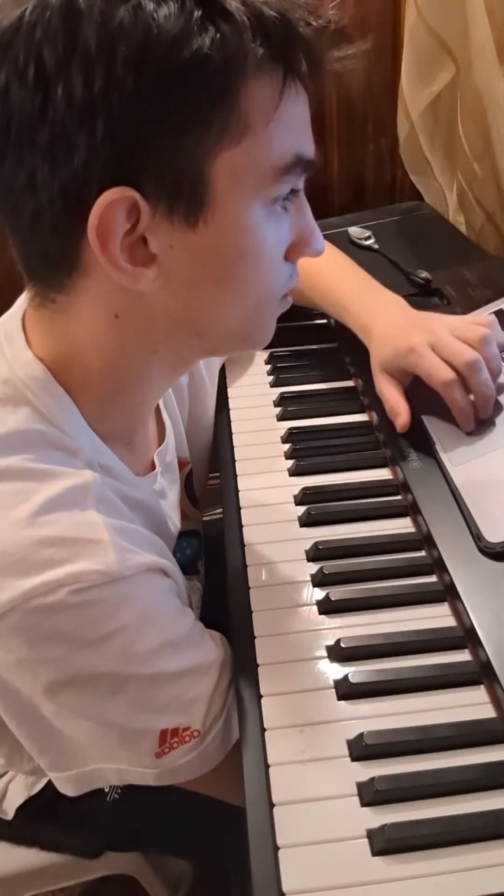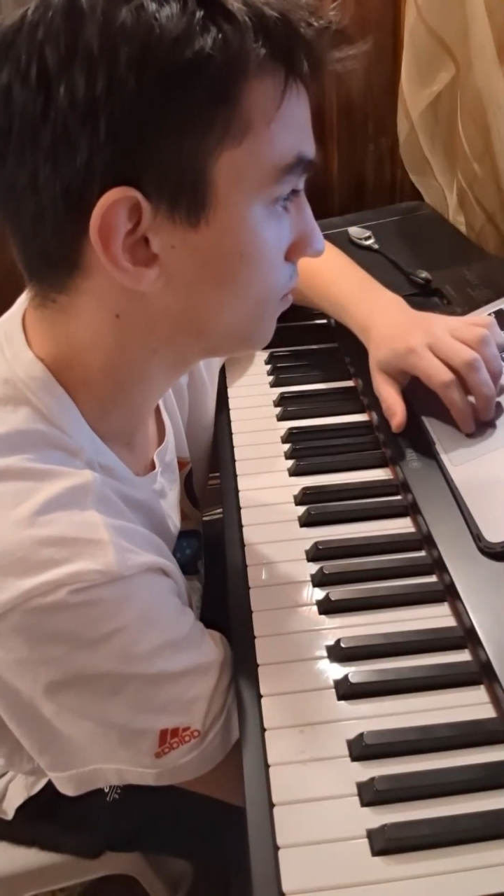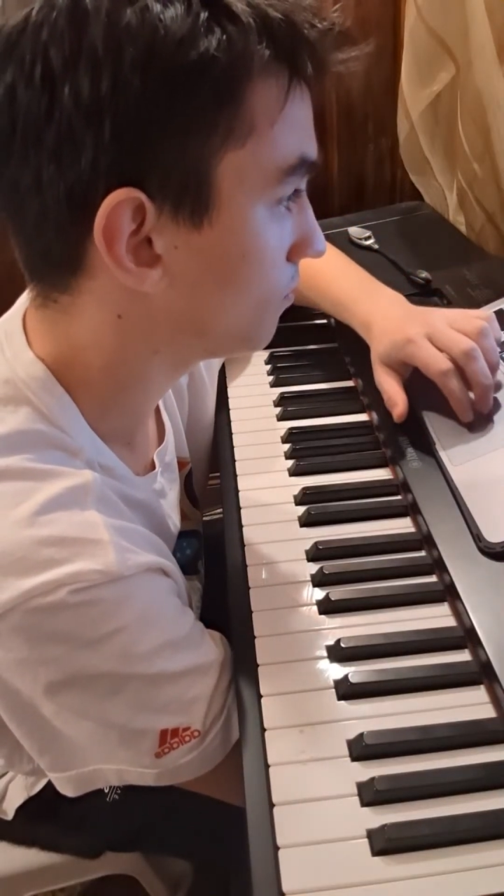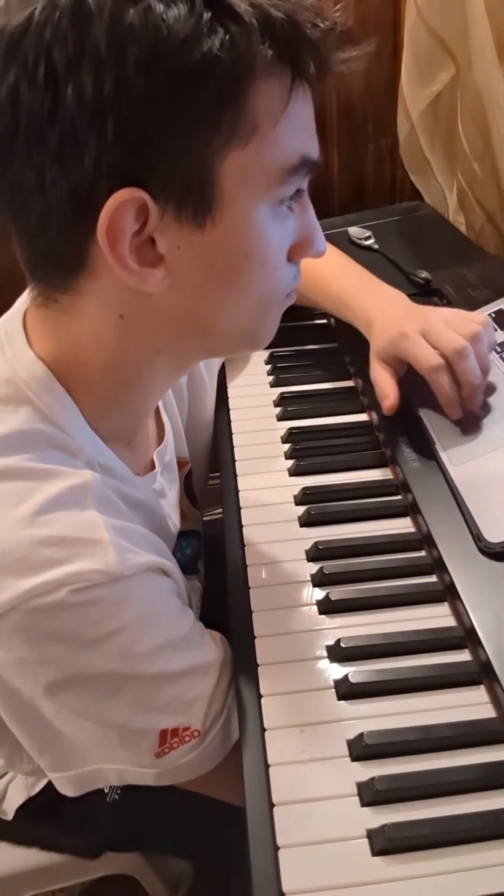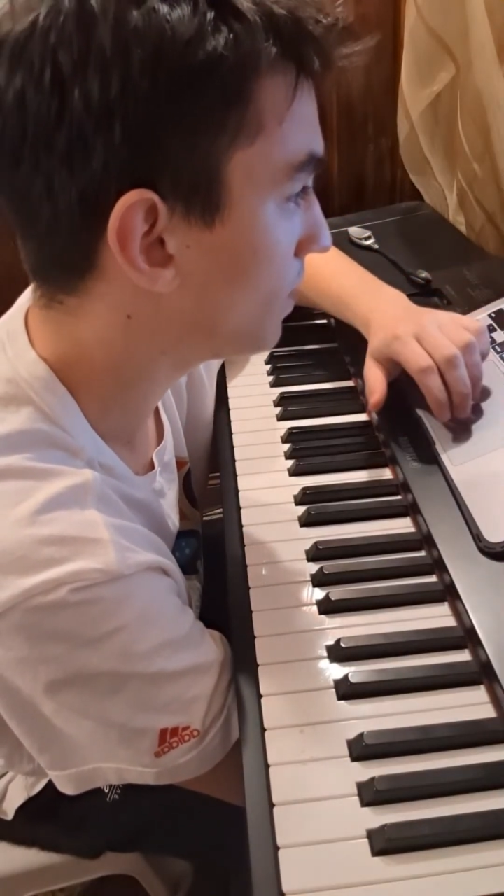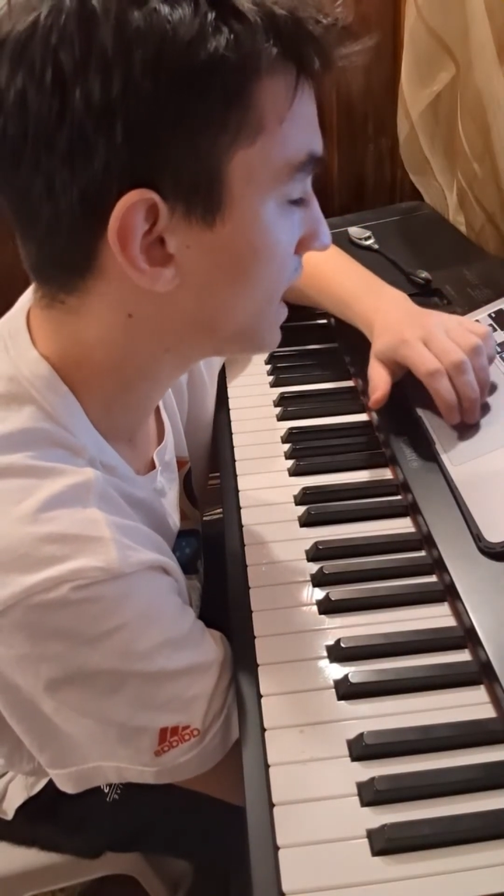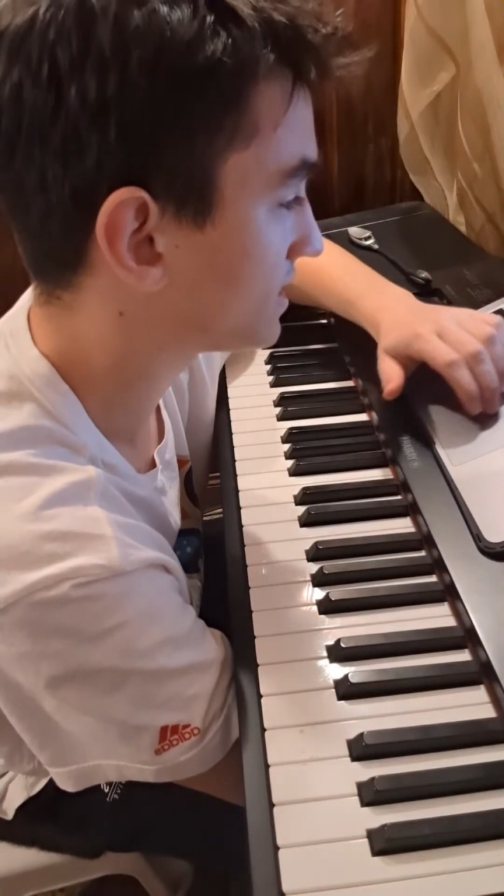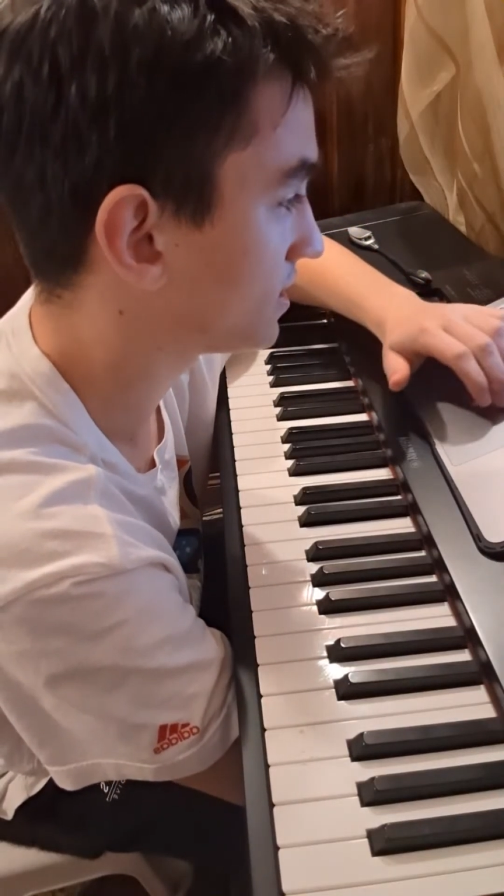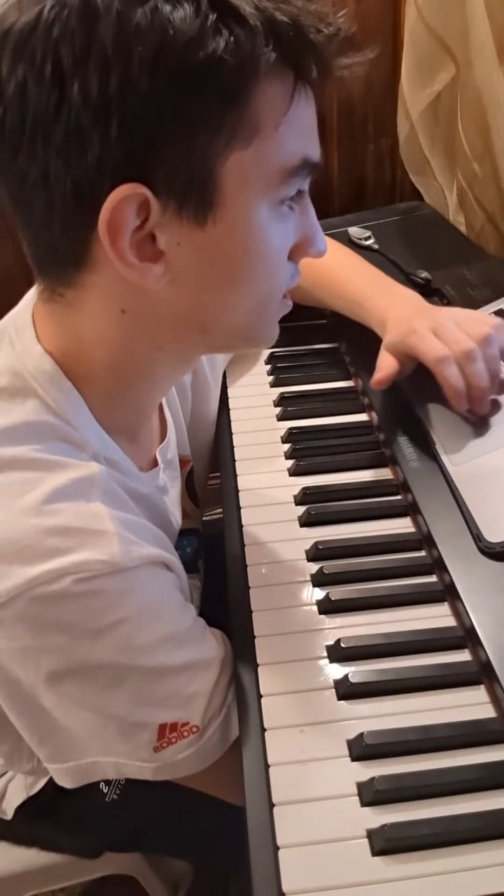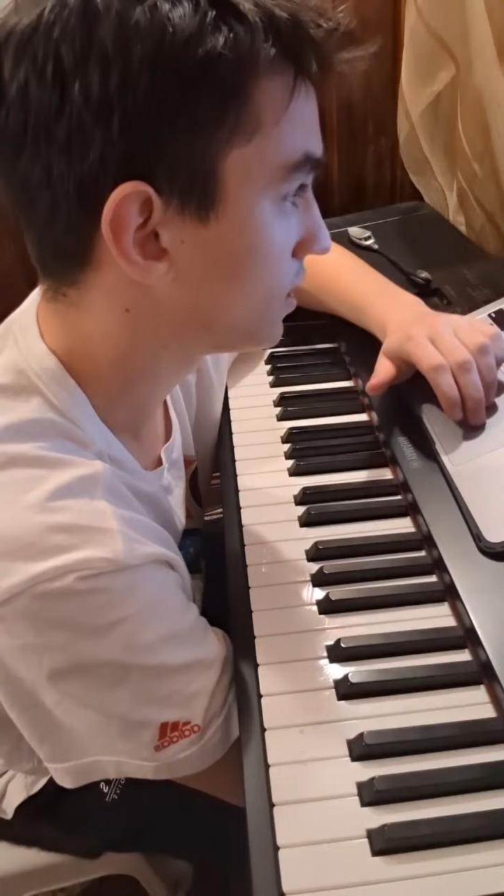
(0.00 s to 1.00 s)

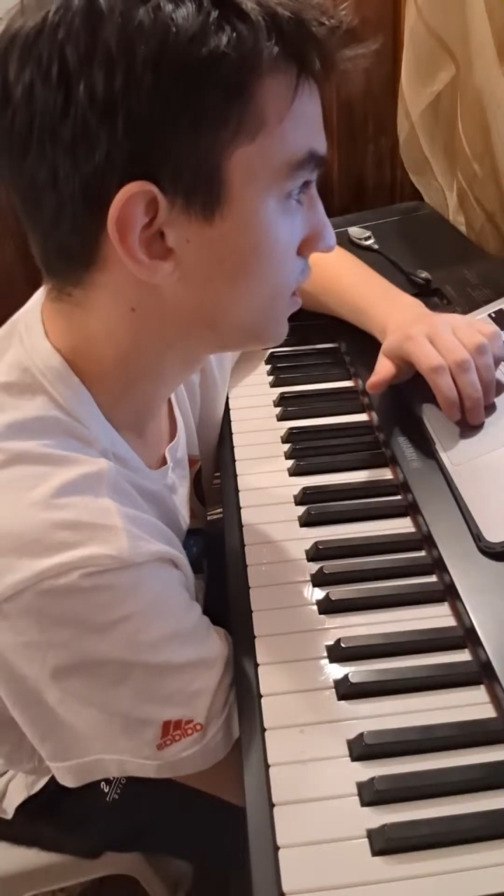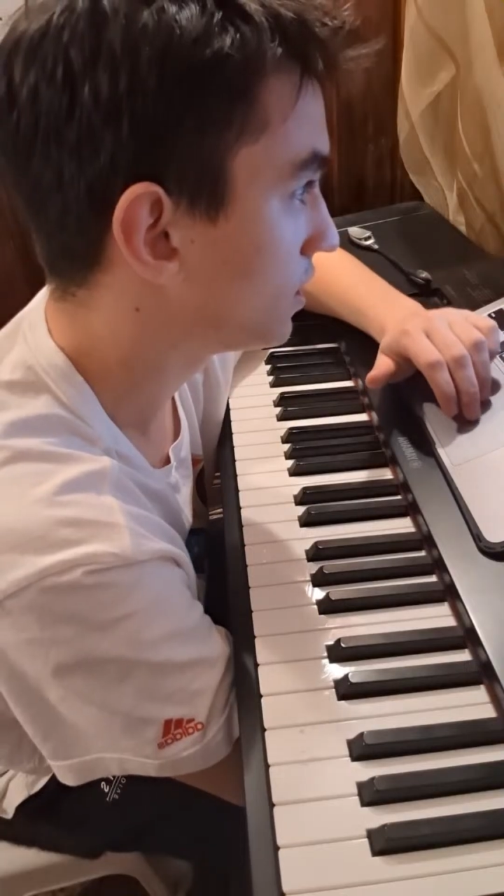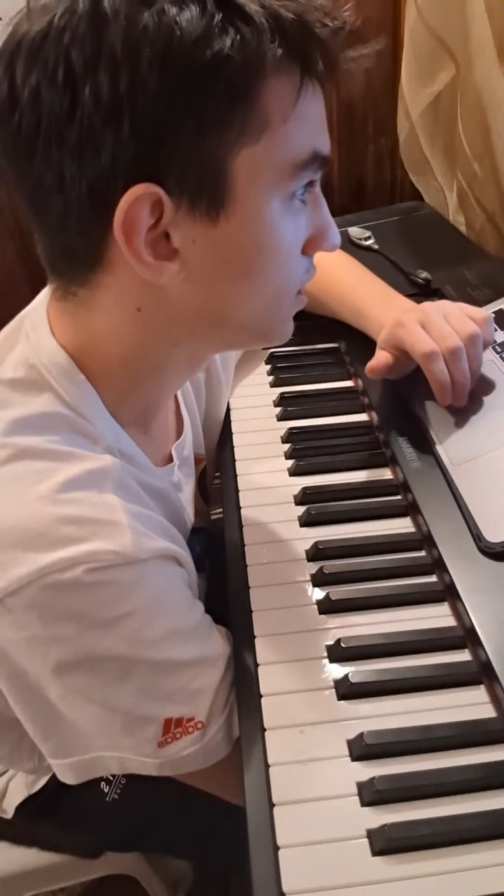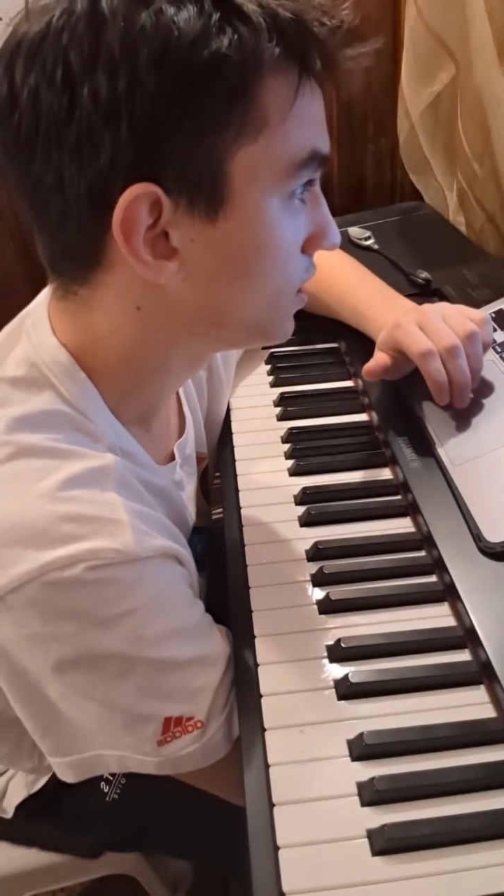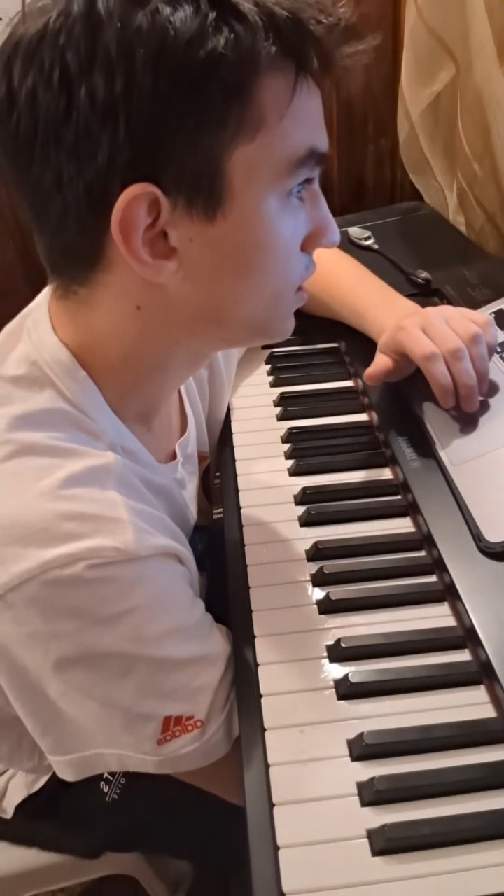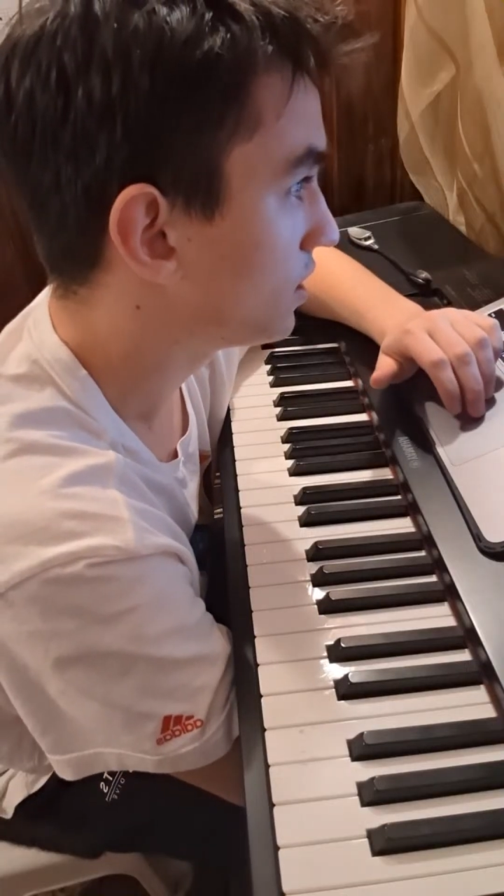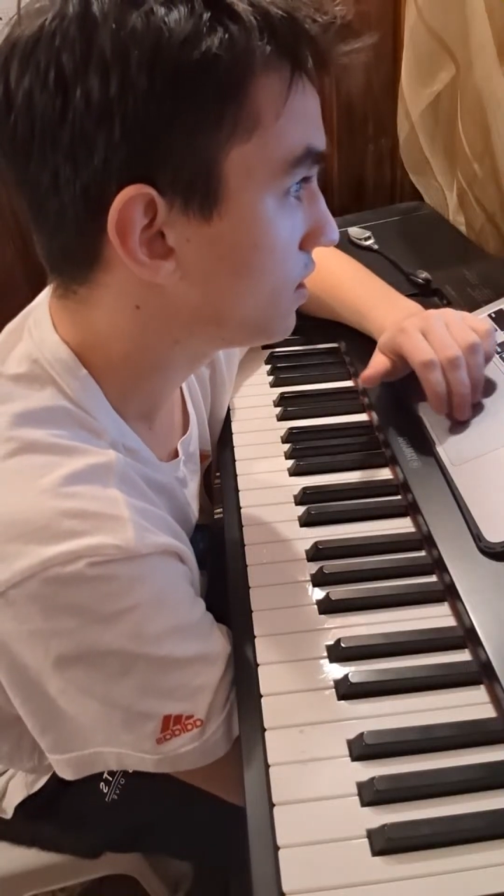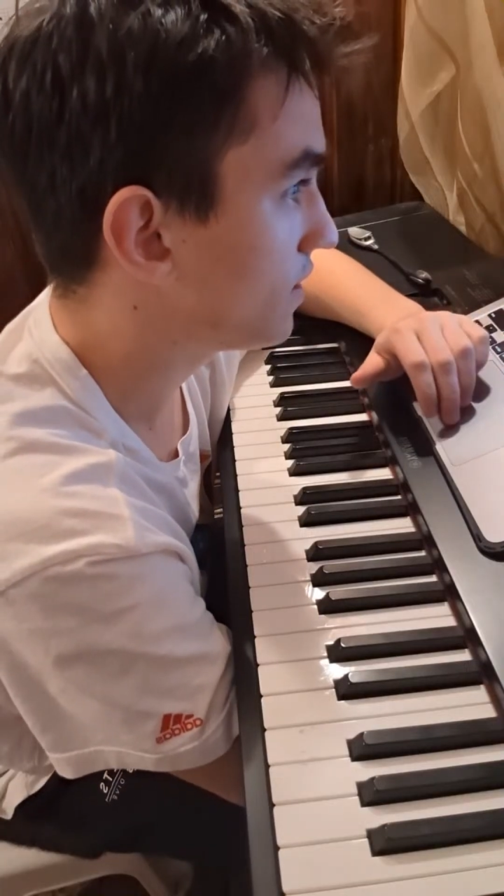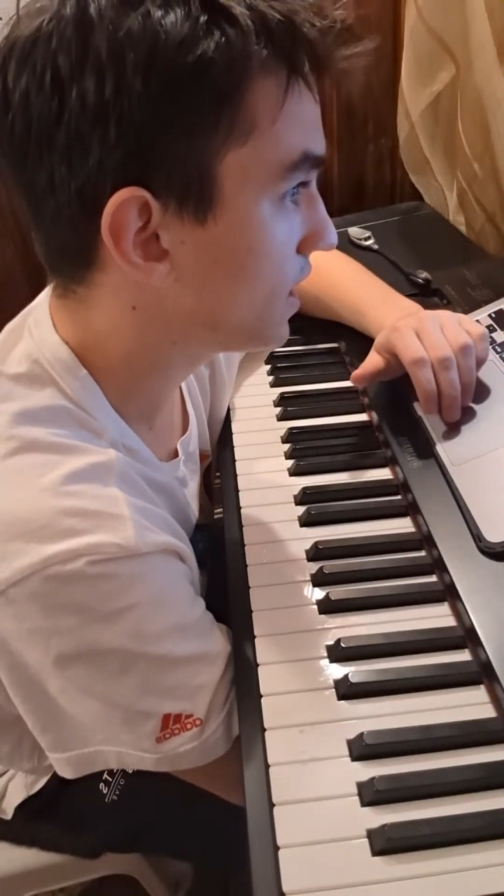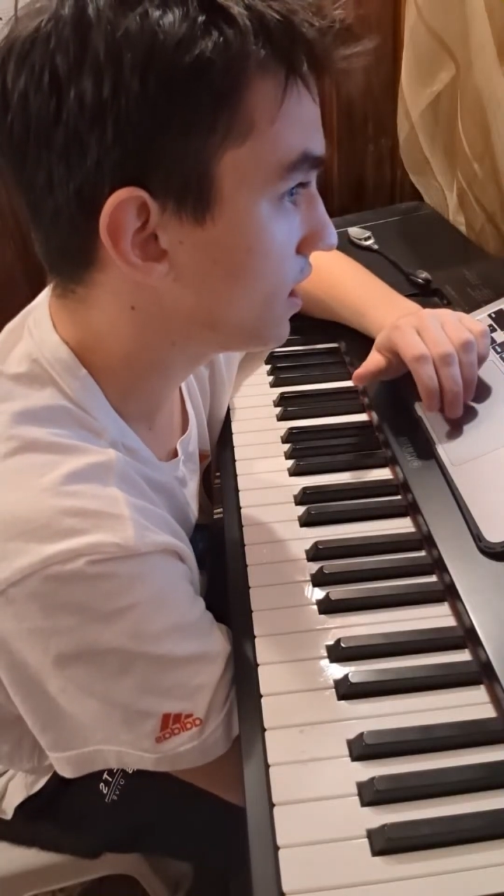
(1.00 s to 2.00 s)
But
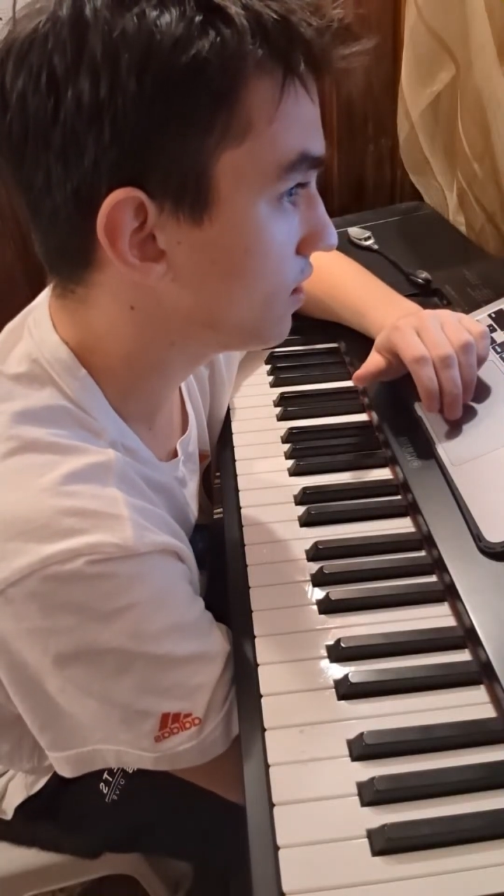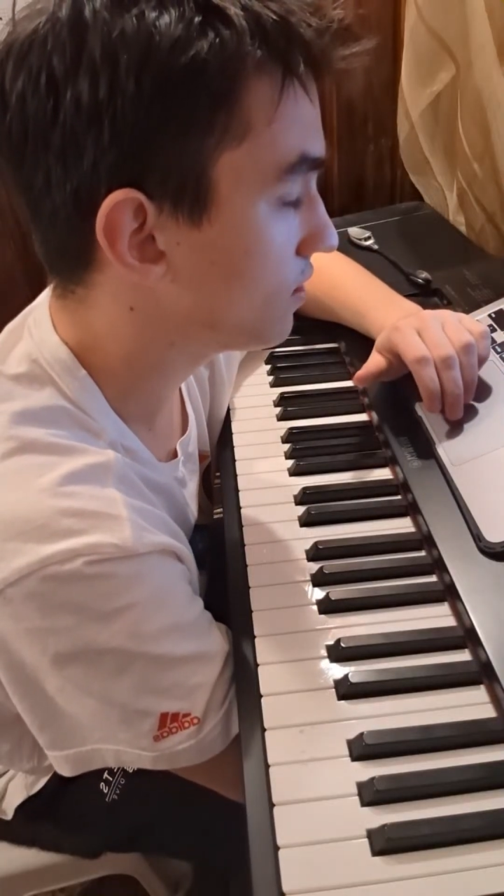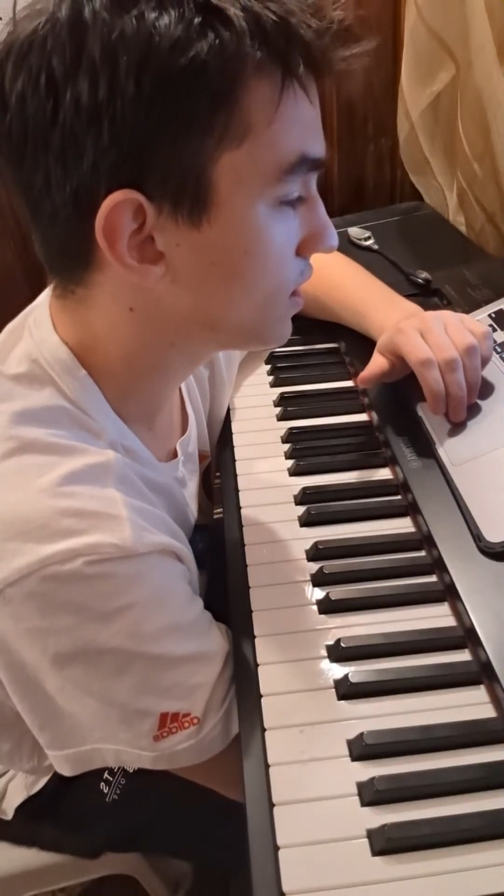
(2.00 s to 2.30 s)
there